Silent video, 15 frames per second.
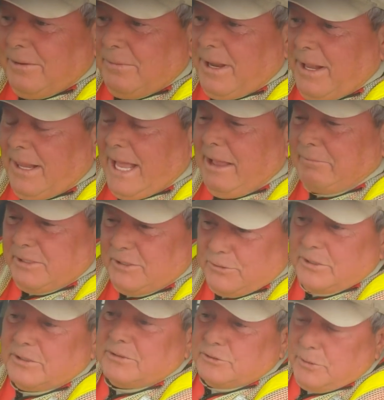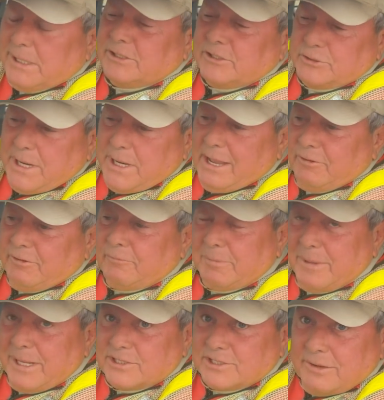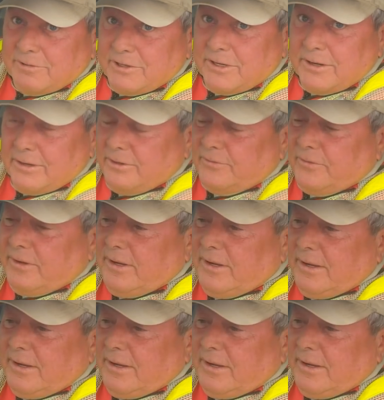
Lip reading: Well, I've been directing traffic for about 7 years.